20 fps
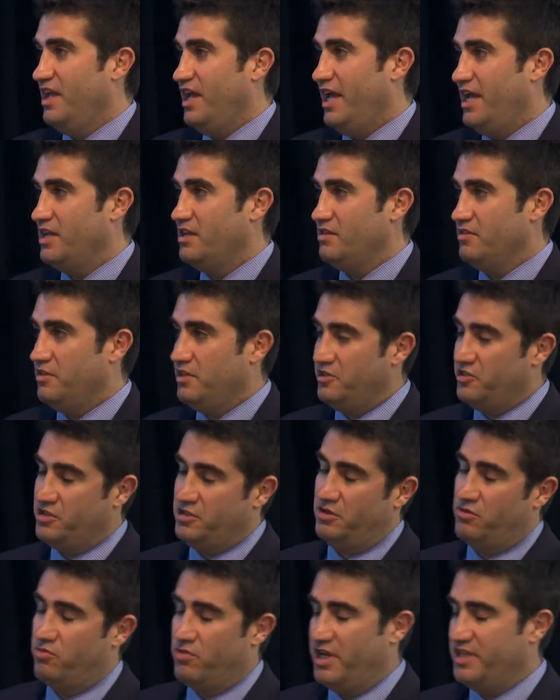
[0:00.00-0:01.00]
And this
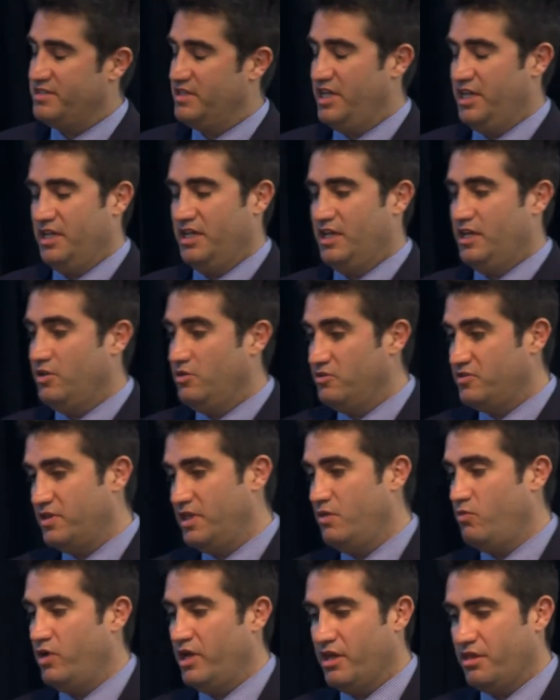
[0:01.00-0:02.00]
should resonate
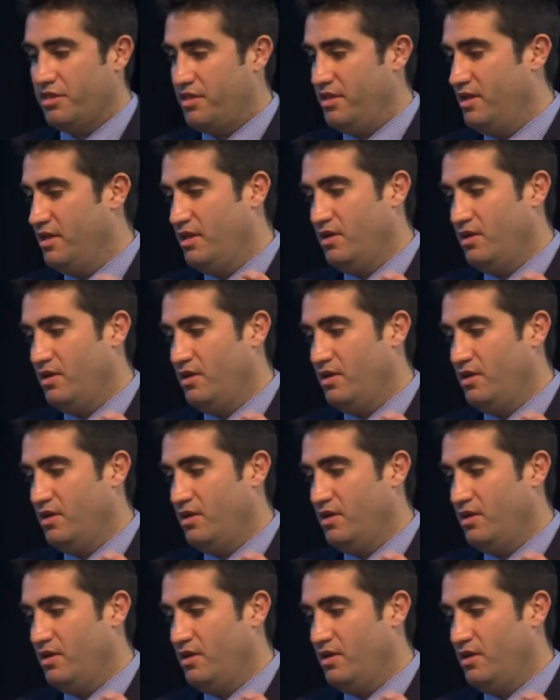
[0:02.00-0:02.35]
hugely with